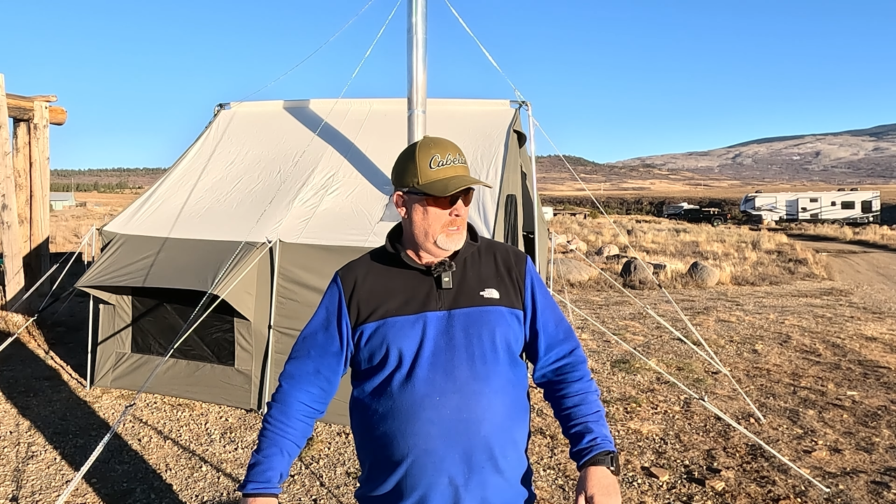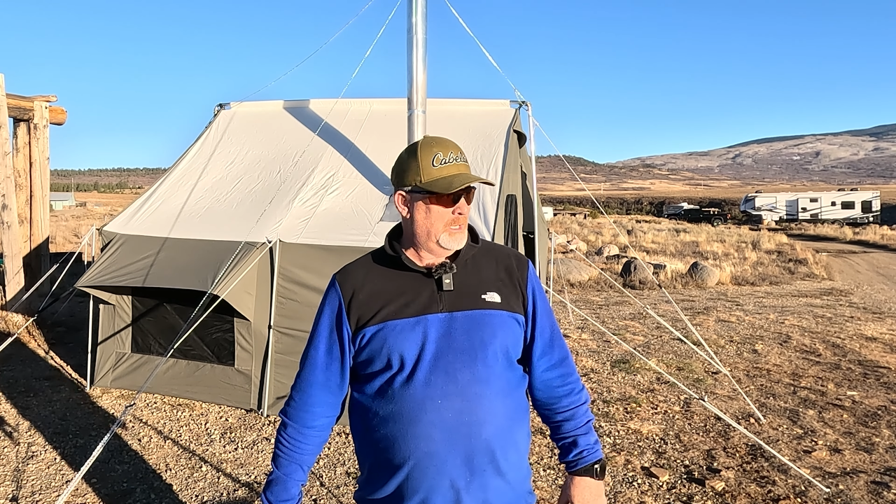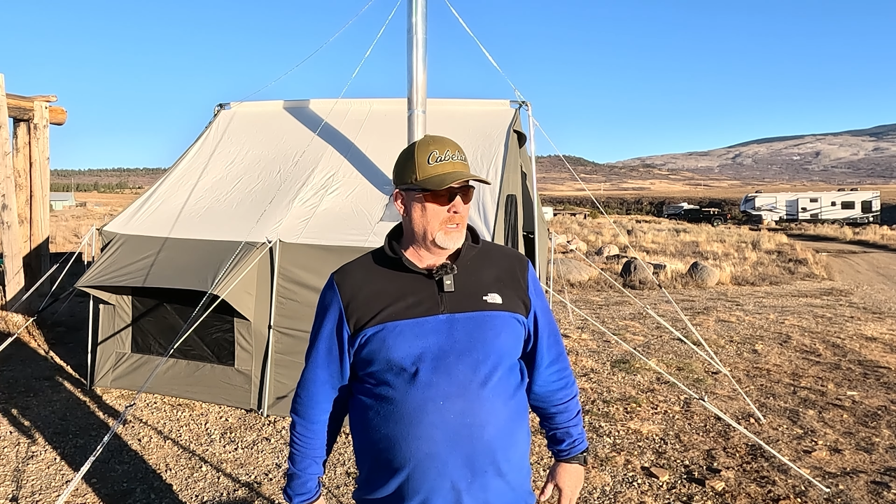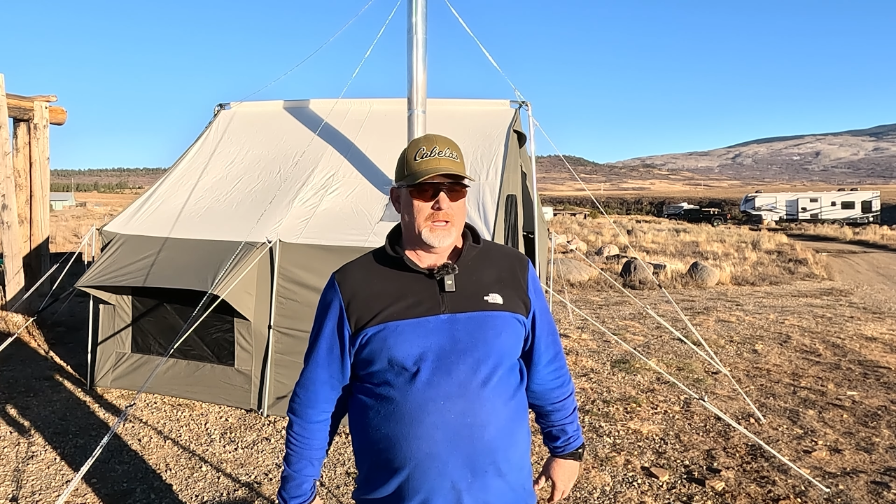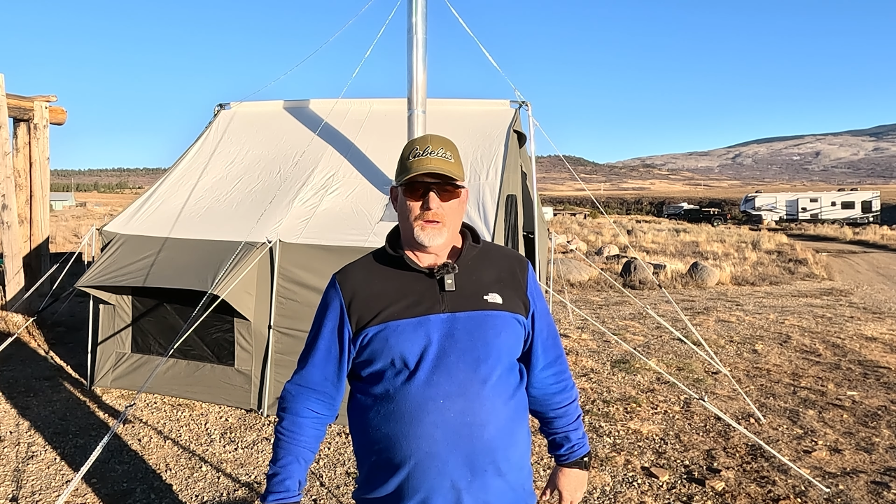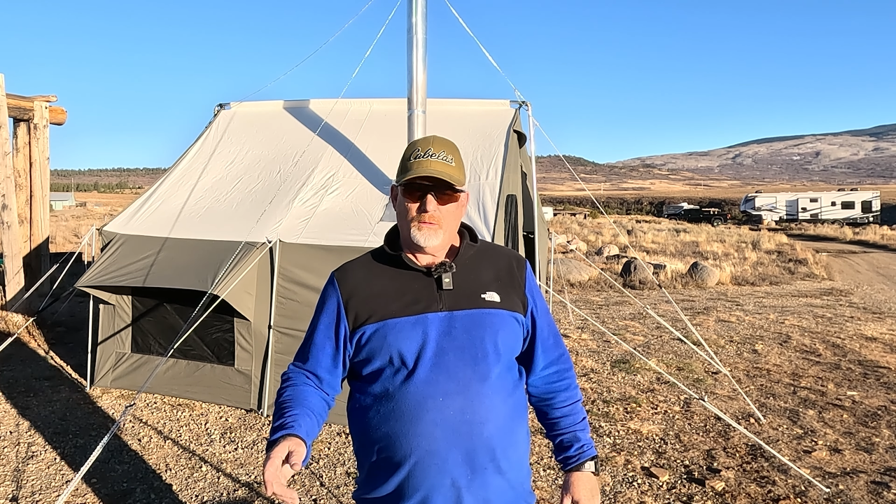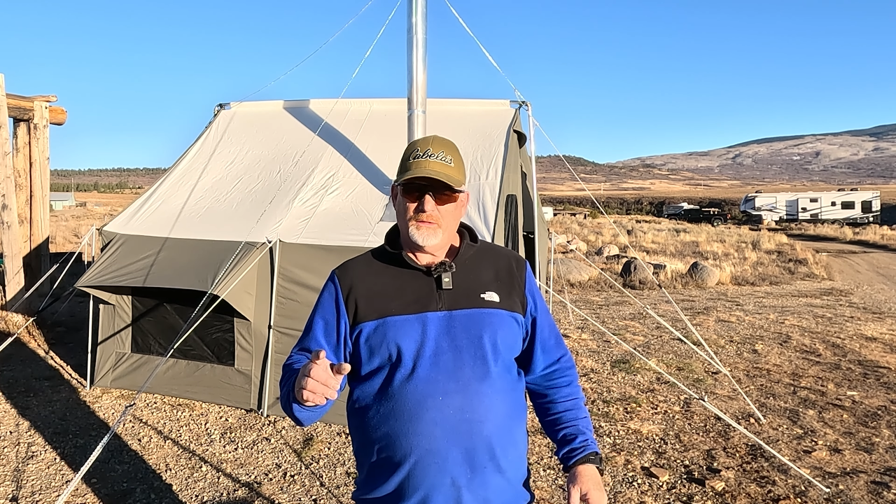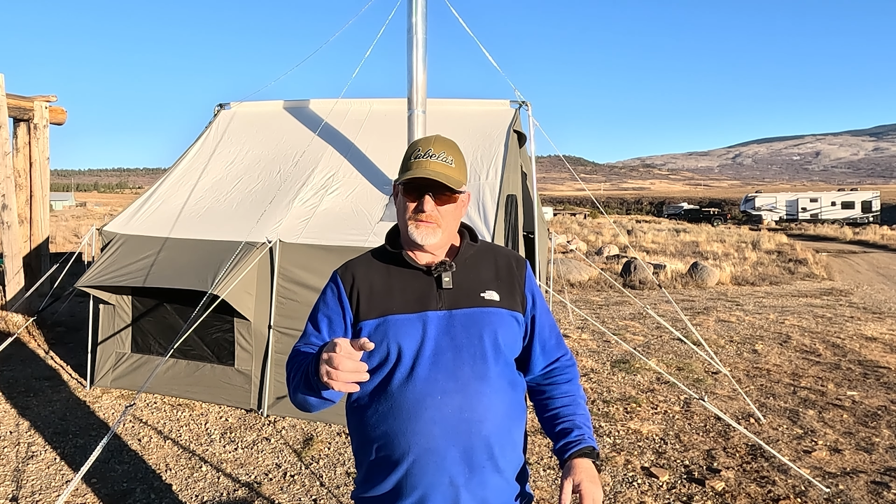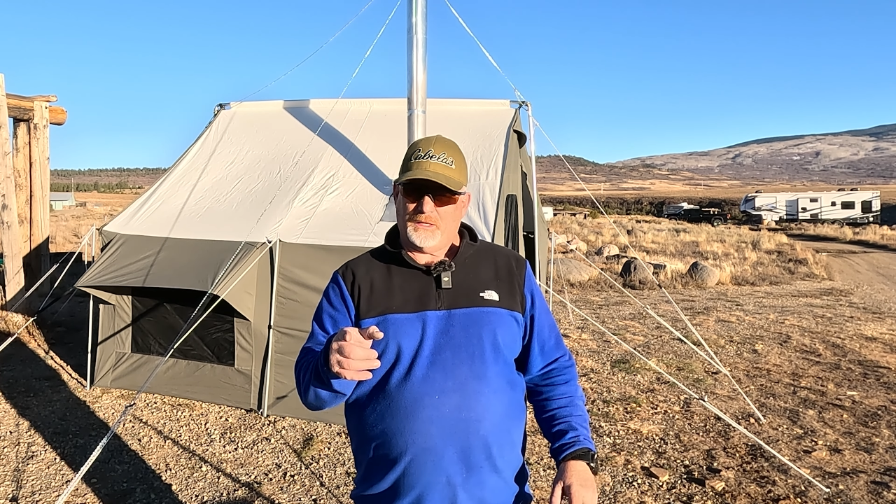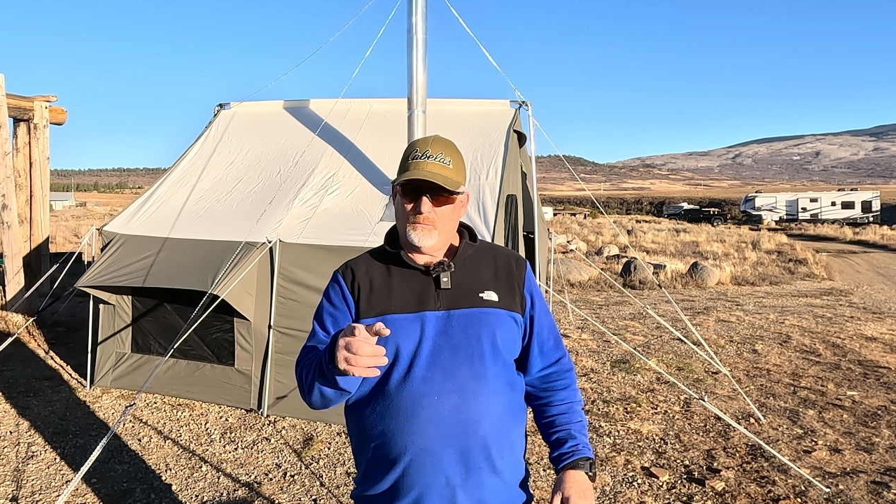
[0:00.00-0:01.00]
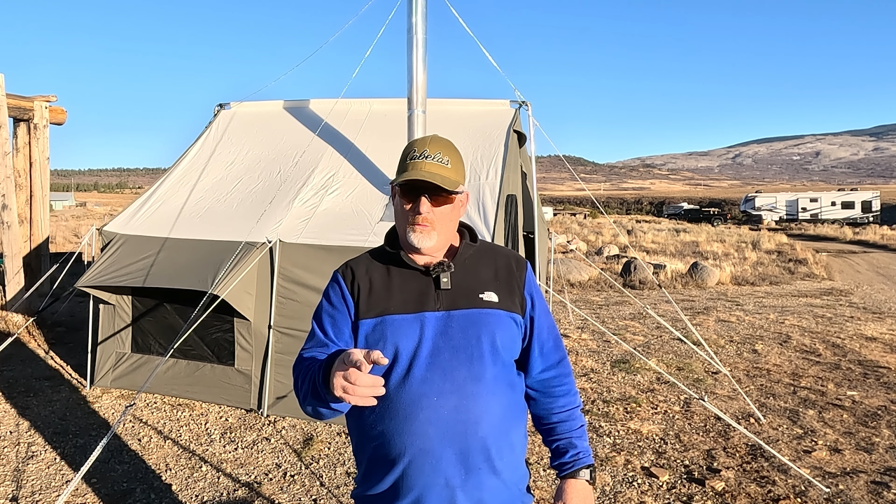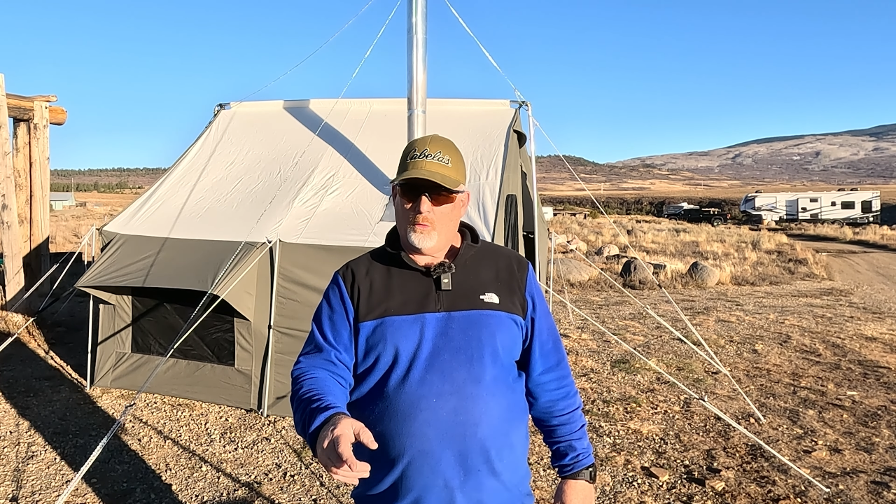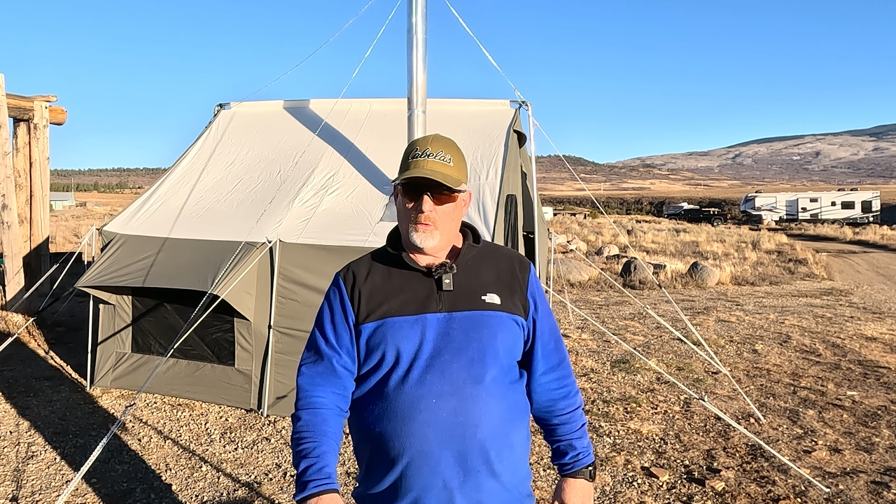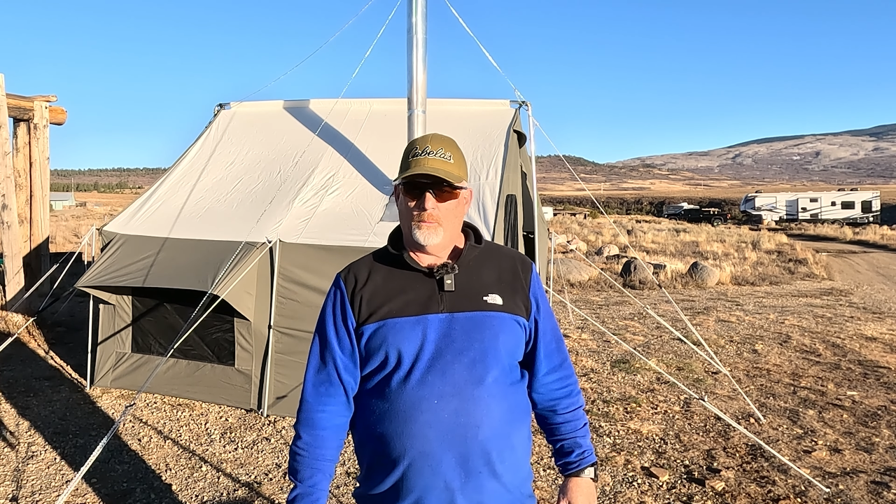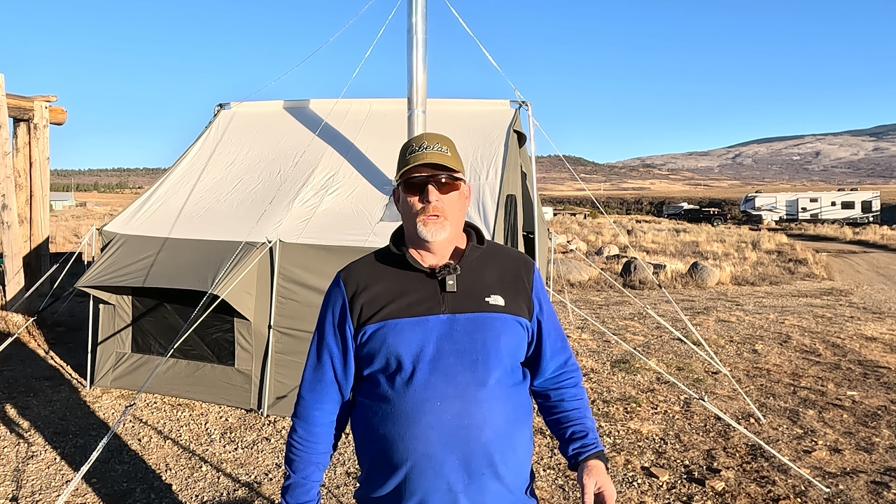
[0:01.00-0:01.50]
and how I stay
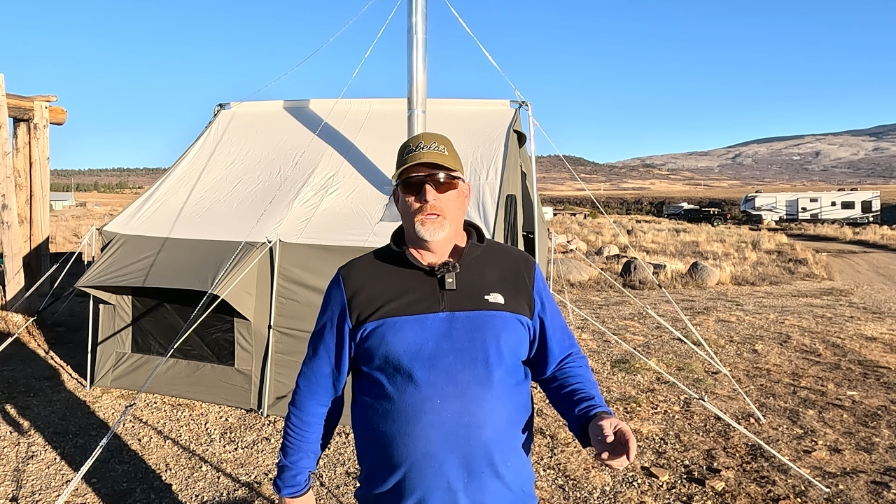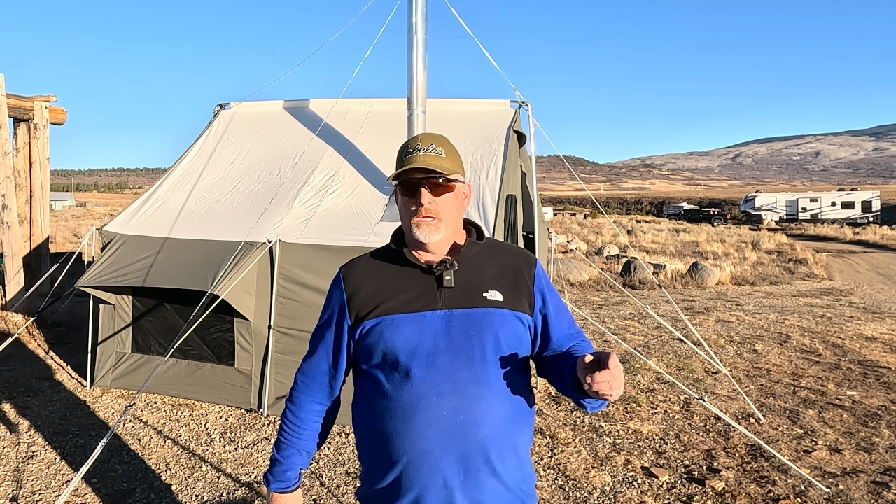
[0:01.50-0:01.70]
warm